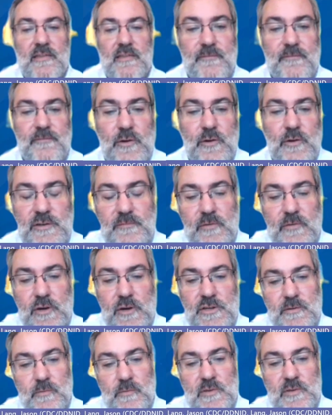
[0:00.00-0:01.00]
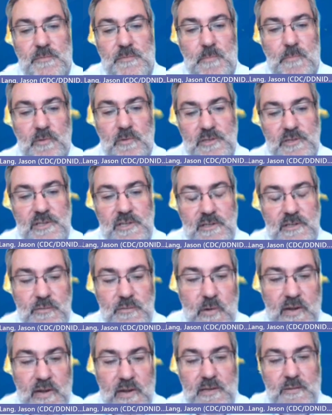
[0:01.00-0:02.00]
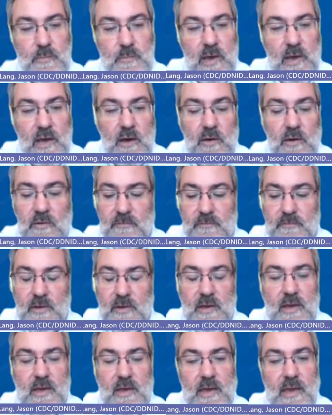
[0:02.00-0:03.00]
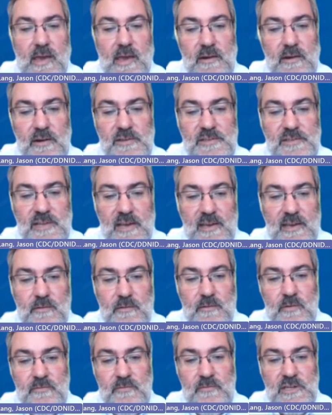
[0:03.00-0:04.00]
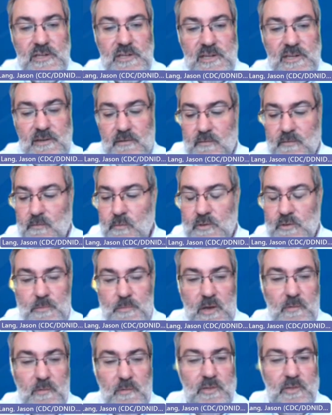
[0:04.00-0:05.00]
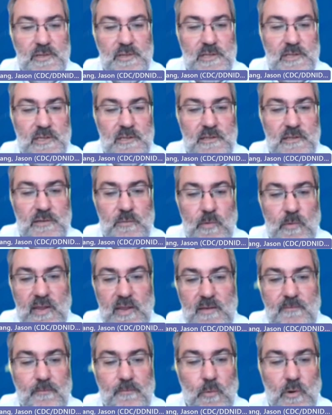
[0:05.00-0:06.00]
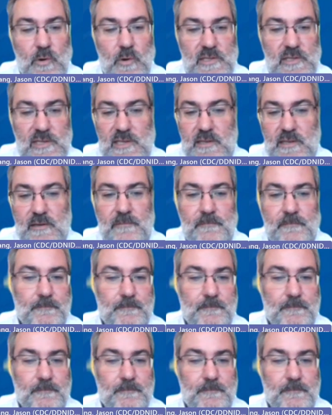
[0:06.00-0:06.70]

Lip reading: The first version was published in 2012, and our 2nd revision was published in 2014.